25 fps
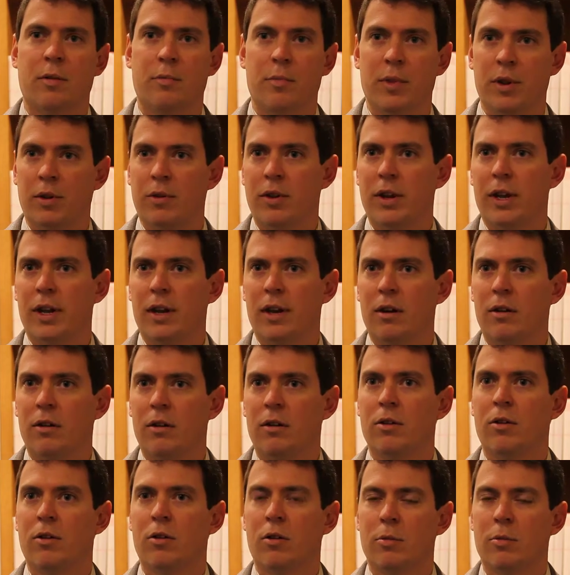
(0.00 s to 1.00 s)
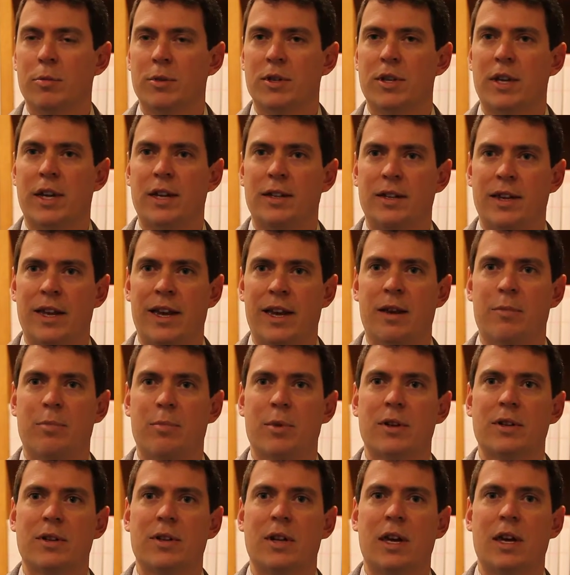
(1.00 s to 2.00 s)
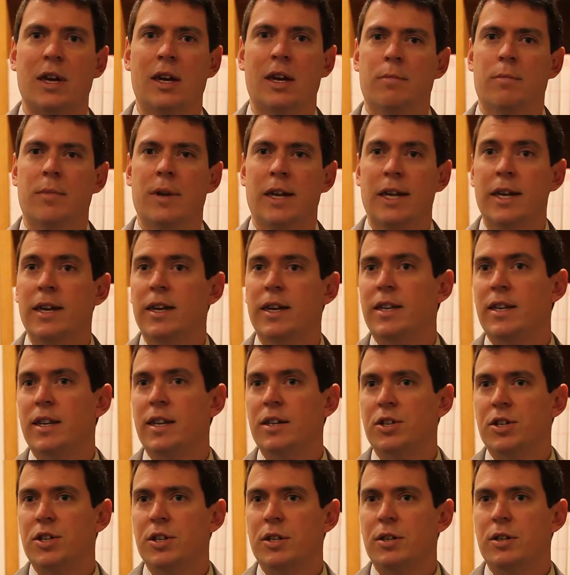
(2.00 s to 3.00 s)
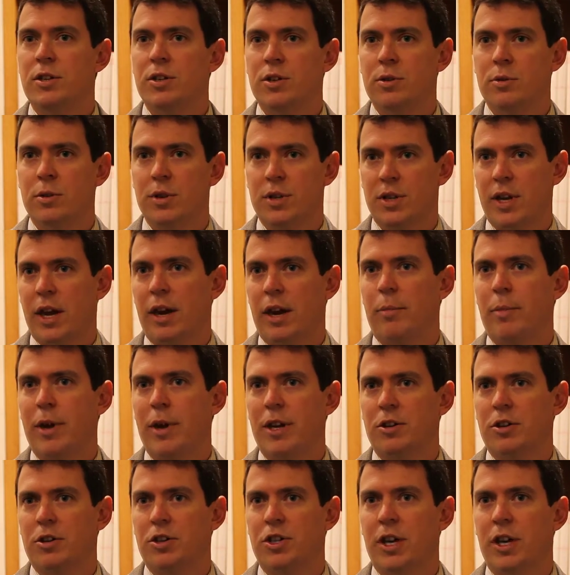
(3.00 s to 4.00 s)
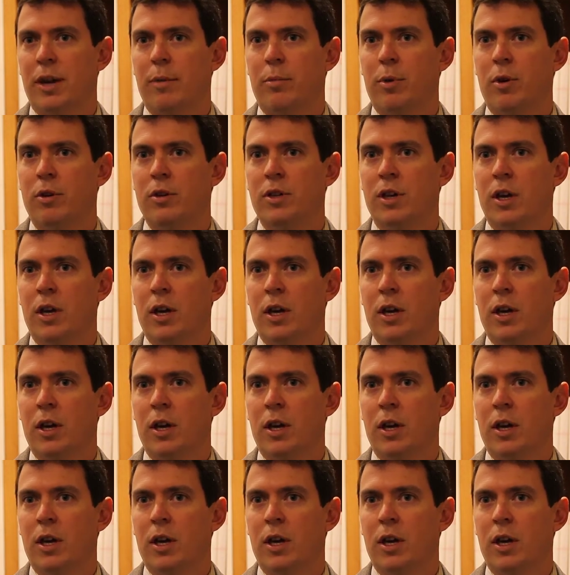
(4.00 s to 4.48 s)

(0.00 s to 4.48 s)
building on Oklahoma State's campus. In addition to the psychrometric chambers,